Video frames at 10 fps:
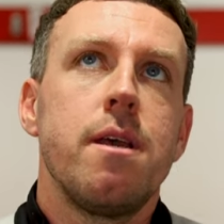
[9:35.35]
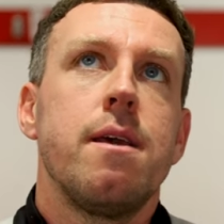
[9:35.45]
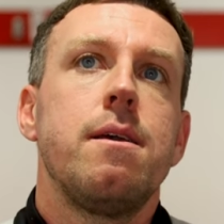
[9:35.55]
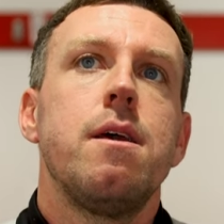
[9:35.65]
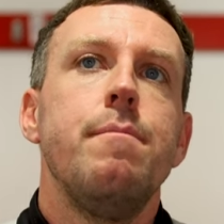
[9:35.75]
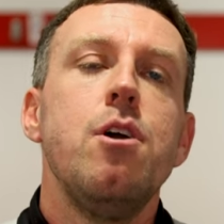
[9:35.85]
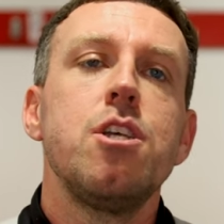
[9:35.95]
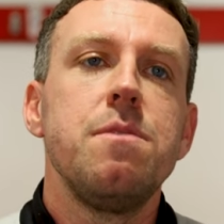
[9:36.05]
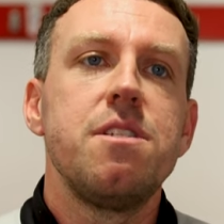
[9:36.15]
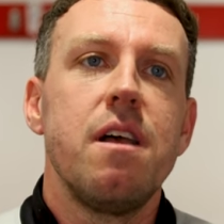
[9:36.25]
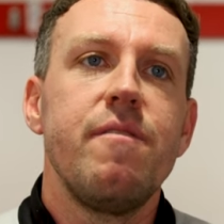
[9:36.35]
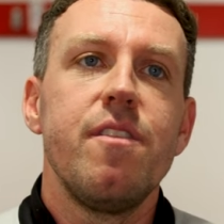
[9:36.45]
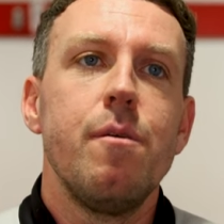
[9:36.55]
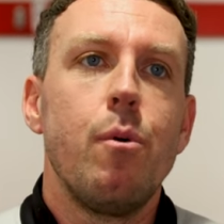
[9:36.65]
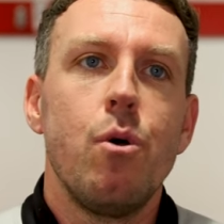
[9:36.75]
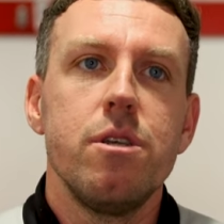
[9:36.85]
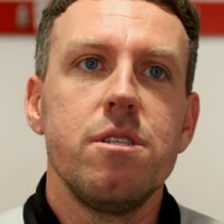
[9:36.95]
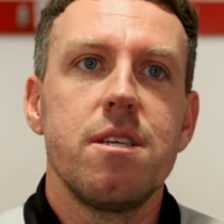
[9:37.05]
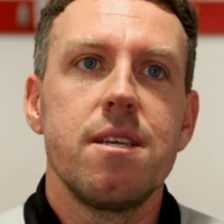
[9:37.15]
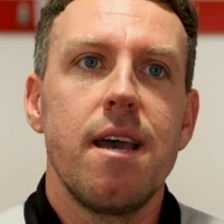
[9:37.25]
to immerse myself in the
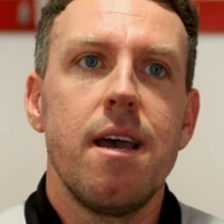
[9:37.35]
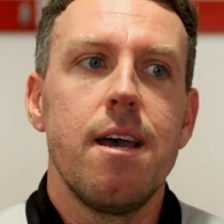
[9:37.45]
boys.